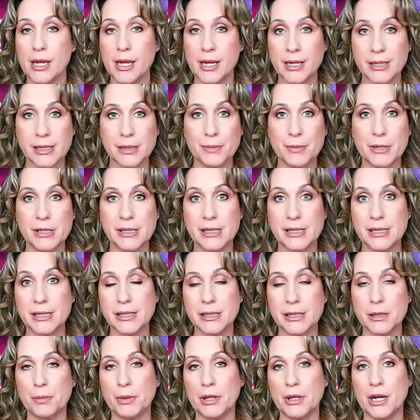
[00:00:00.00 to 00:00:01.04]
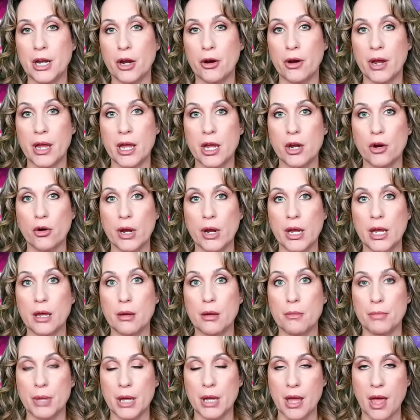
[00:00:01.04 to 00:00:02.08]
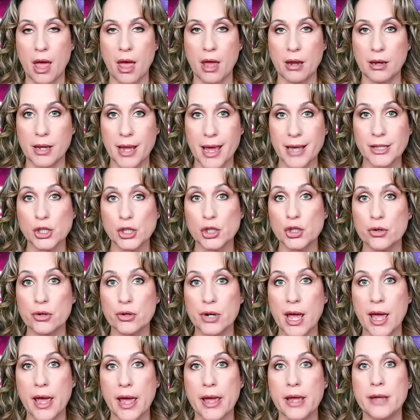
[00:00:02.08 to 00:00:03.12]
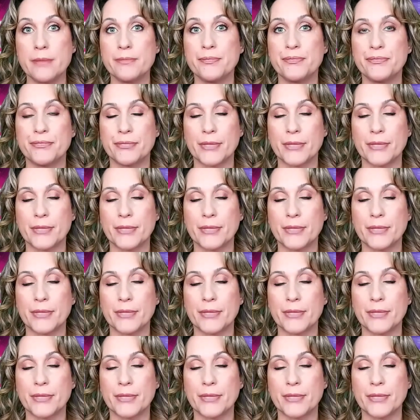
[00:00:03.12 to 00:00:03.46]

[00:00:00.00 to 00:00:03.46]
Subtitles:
Eastman's disciplinary hearing began yesterday,